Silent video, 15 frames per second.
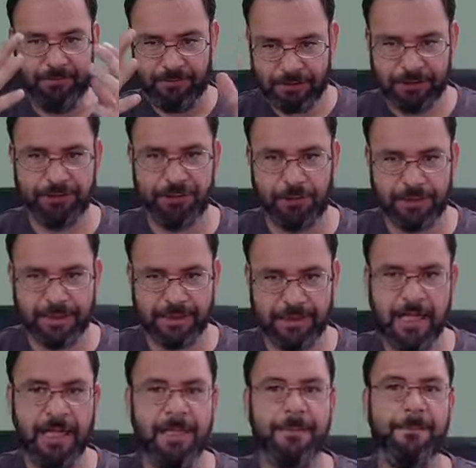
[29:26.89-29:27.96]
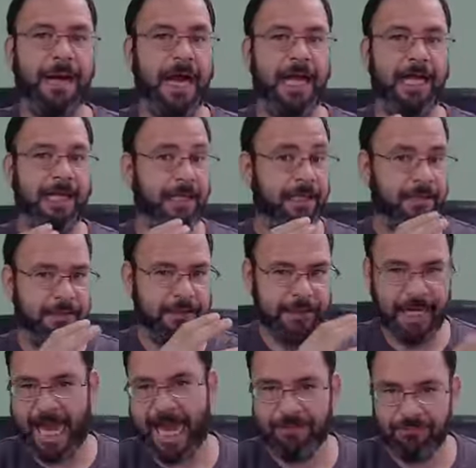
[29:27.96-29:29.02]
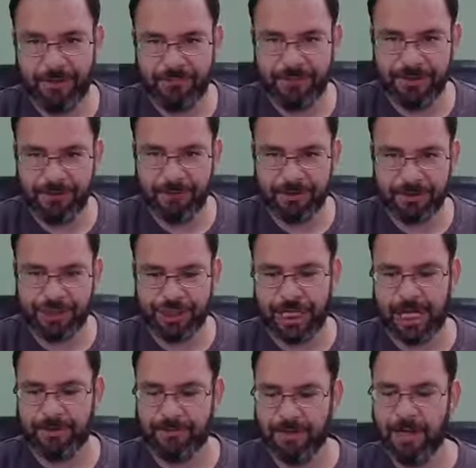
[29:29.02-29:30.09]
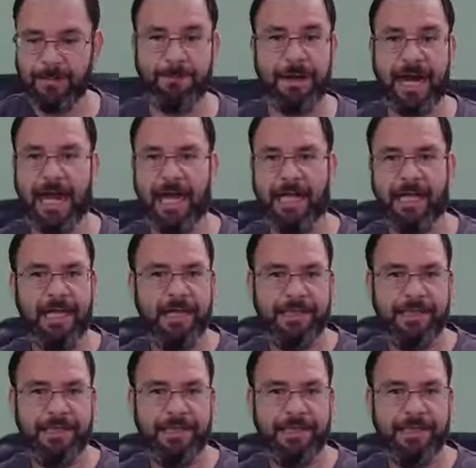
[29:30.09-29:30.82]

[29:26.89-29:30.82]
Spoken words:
consulting, by the ad revenue on the channel, by,